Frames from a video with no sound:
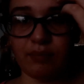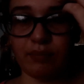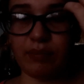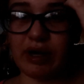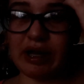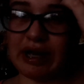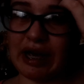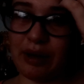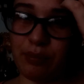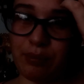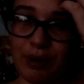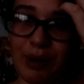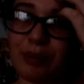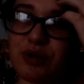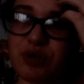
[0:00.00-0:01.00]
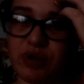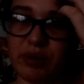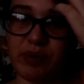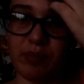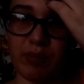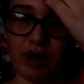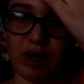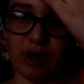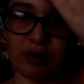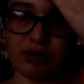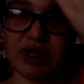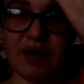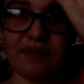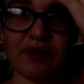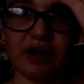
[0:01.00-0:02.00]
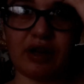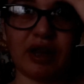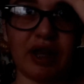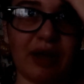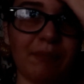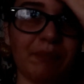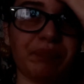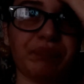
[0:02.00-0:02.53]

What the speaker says: But I'll probably stream tomorrow, definitely.